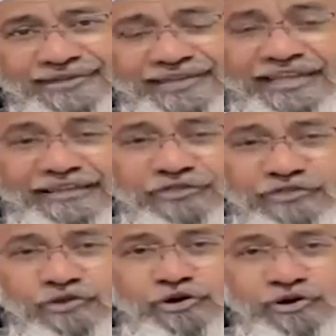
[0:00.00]
Even
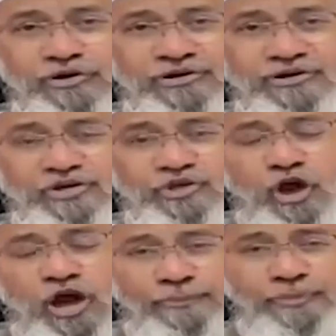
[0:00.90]
though
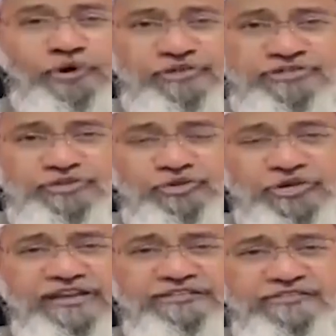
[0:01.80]
your approach to
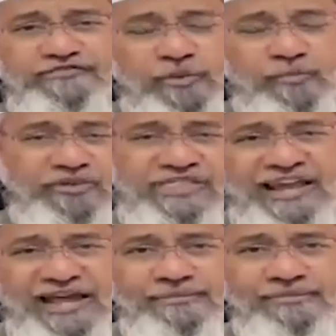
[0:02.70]
get this job was
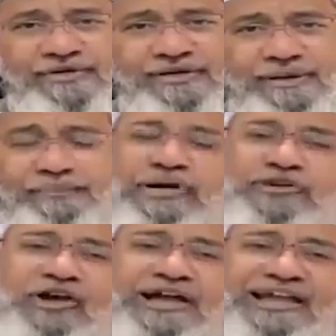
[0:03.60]
haram, but
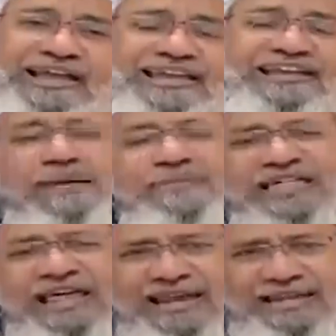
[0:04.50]
your income
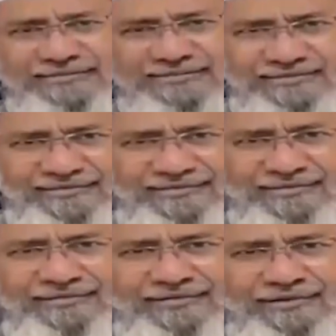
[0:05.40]
is halal.
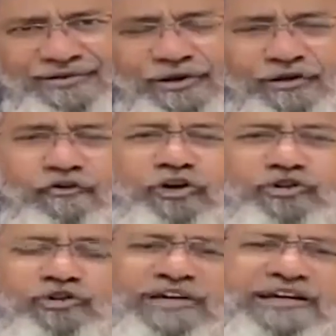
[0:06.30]
What
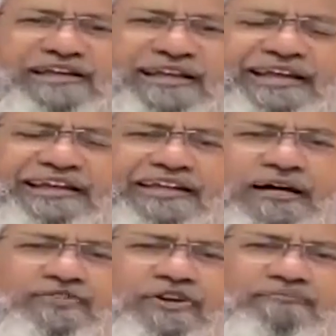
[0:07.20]
you did in
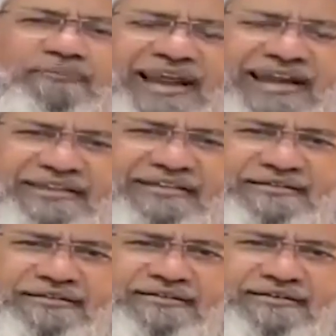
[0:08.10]
terms of
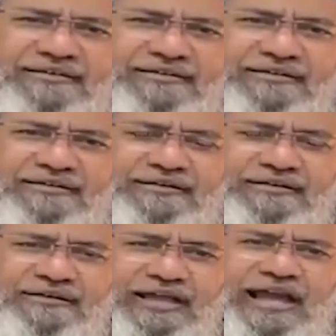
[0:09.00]
marrying
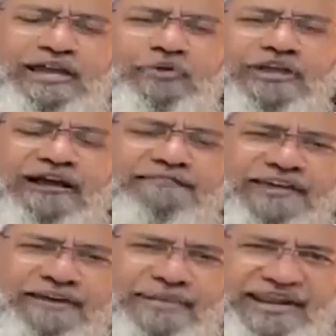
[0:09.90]
and doing a
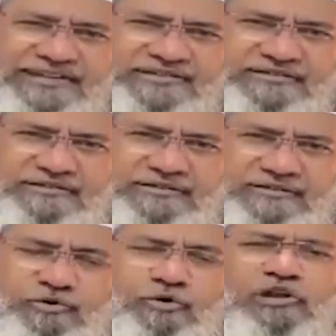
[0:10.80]
fake marriage
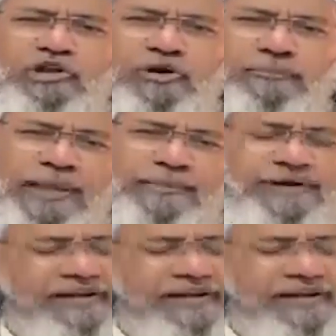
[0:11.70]
only on paper,